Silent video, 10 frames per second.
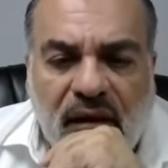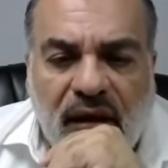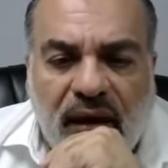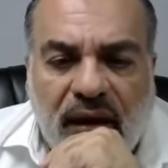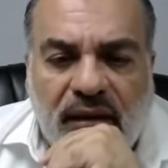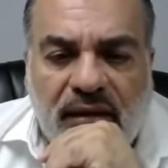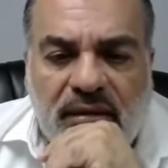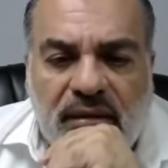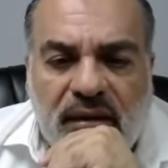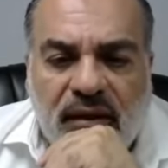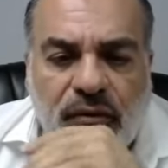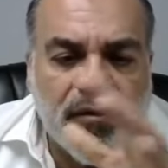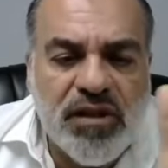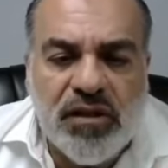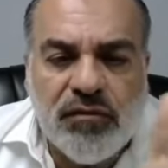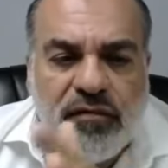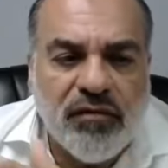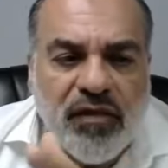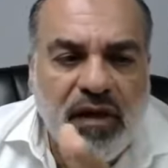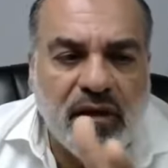and 13 to
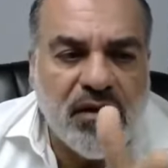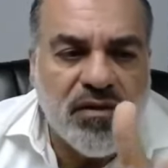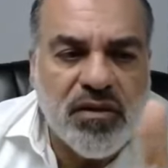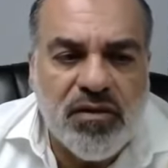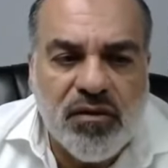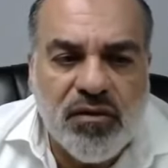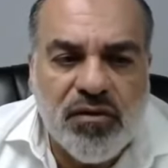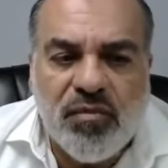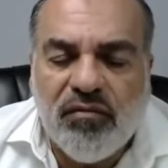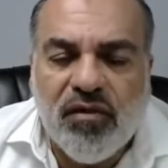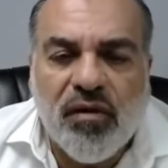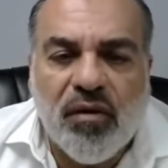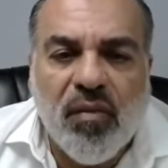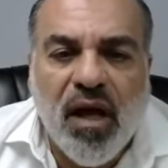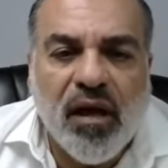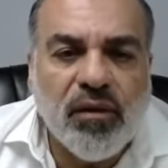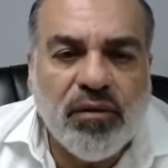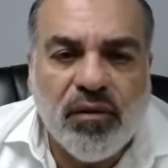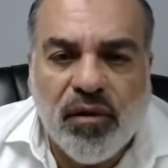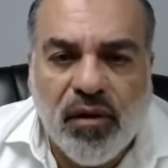15 is considered to be very mild
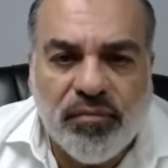or,